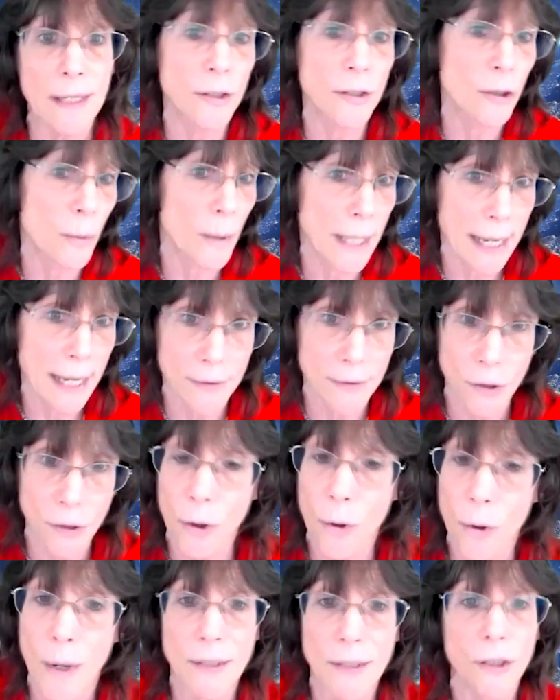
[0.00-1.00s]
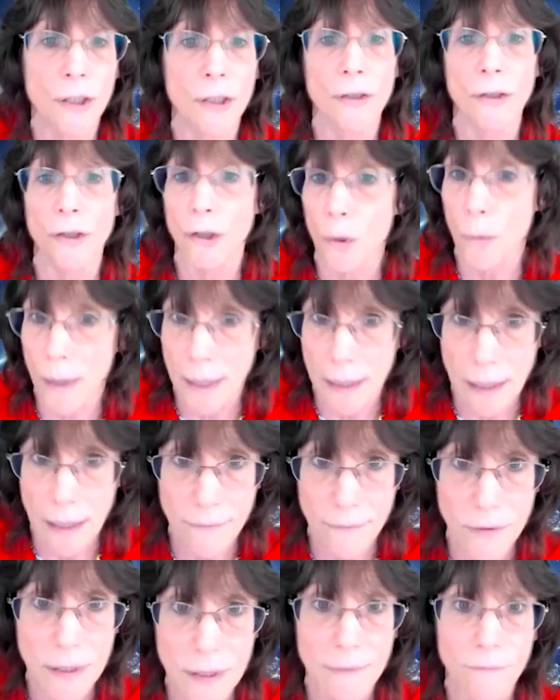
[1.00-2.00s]
Do you want to answer questions? Do you want to give
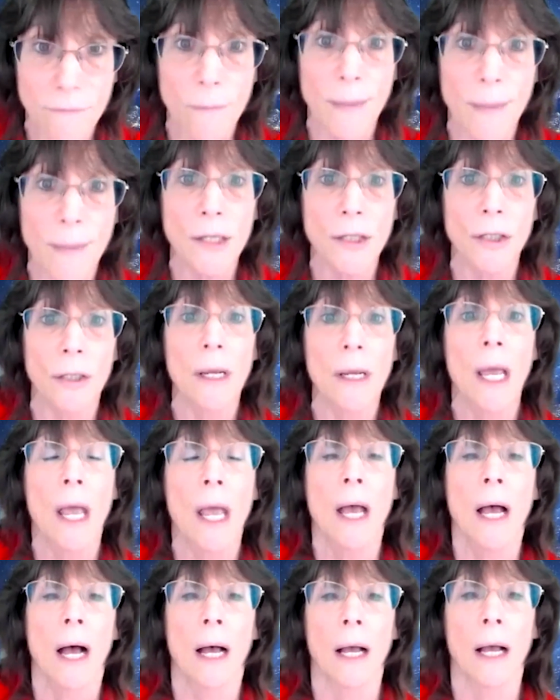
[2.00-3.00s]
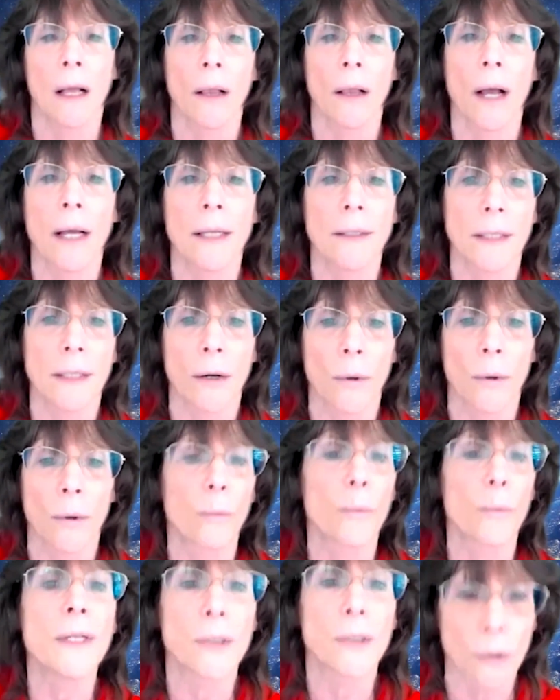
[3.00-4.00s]
us information, or
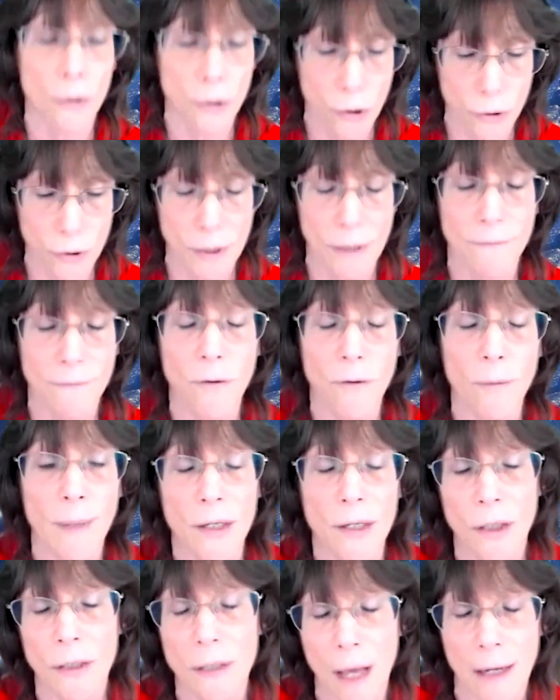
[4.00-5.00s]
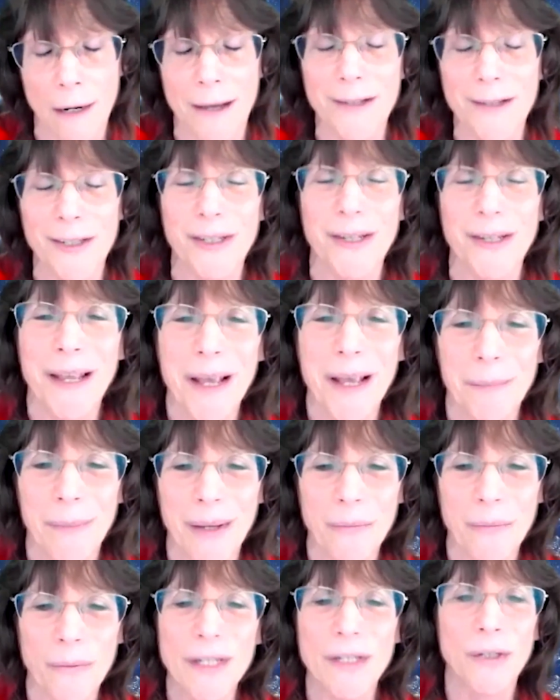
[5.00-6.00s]
researchers' information, not us,
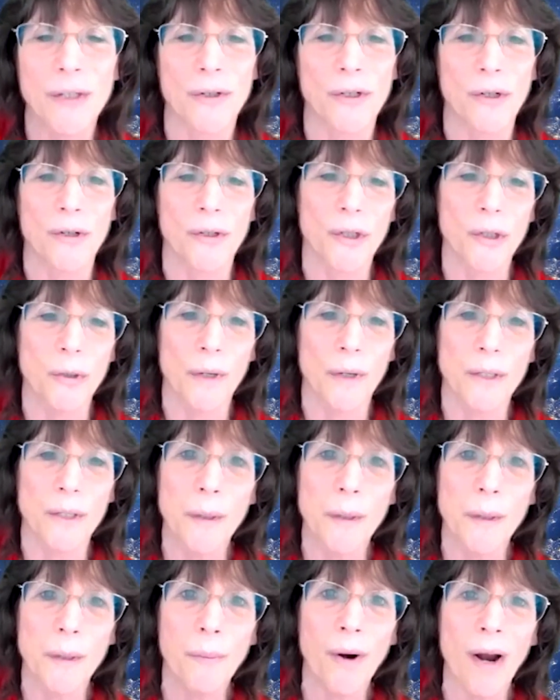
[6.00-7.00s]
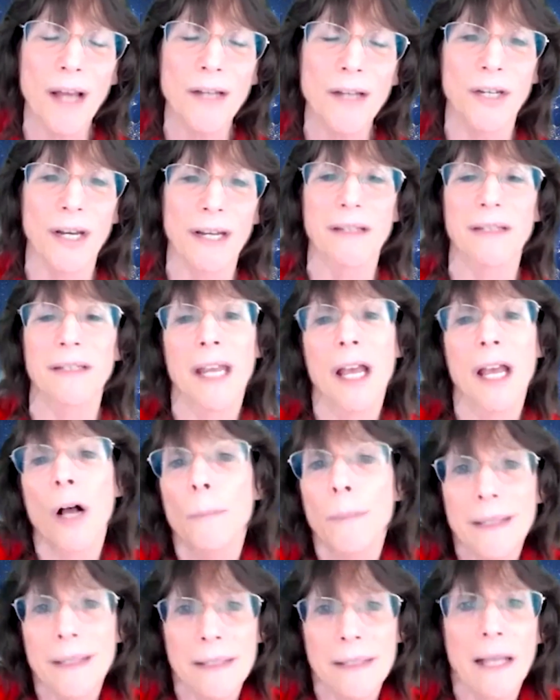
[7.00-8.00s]
but researchers who are doing projects to help
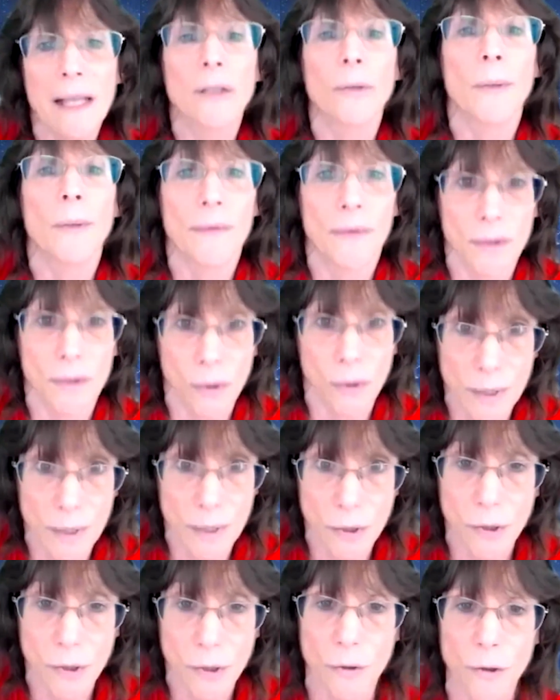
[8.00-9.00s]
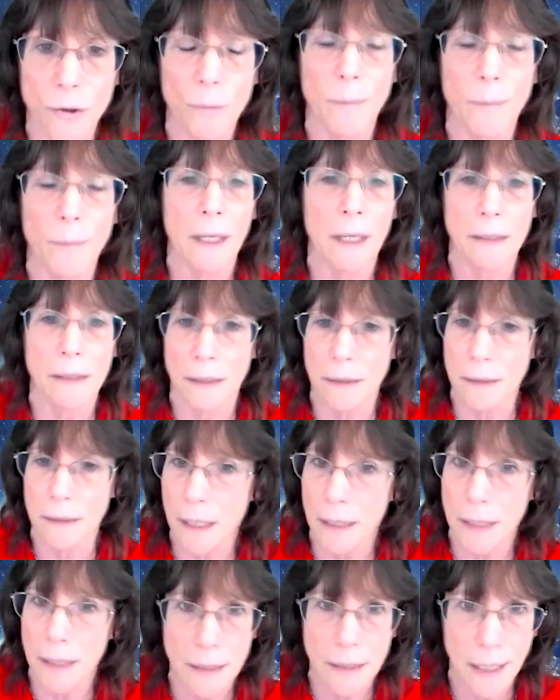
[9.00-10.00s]
accelerate this research, because it's
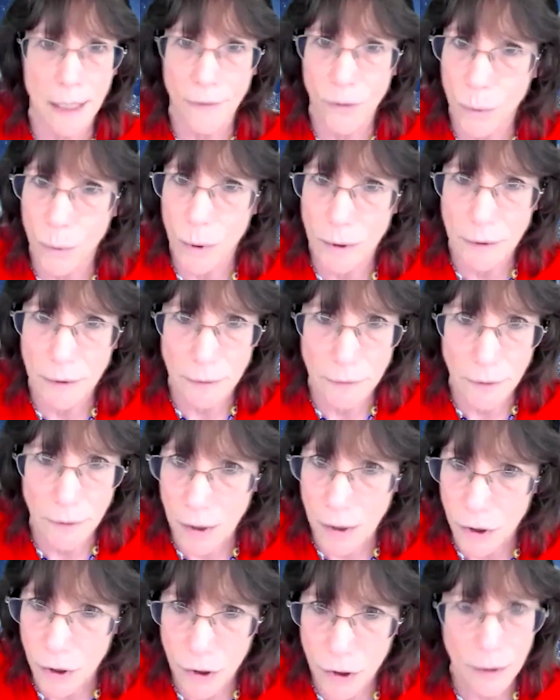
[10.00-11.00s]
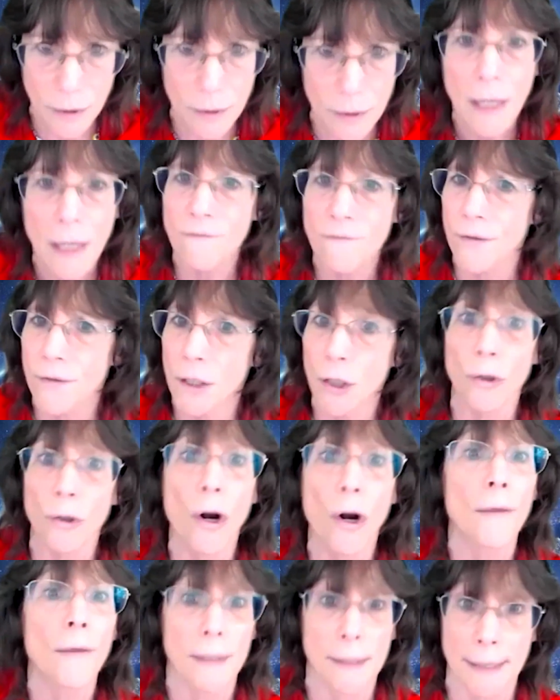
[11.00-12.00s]
going to take the world at large to figure
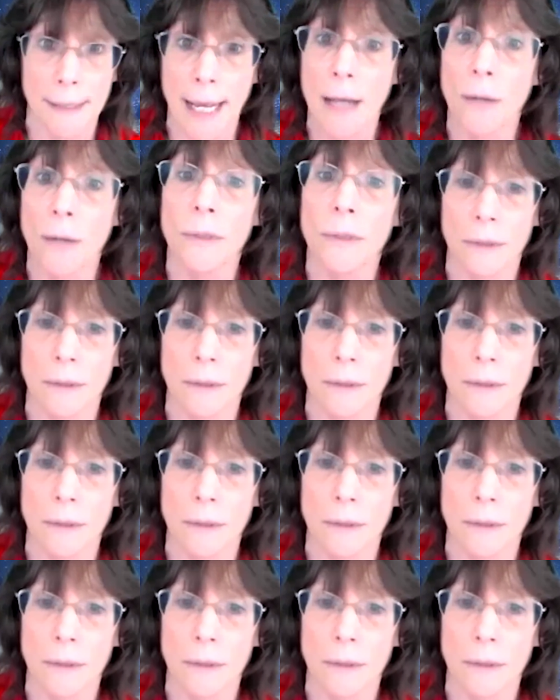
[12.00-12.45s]
all this out.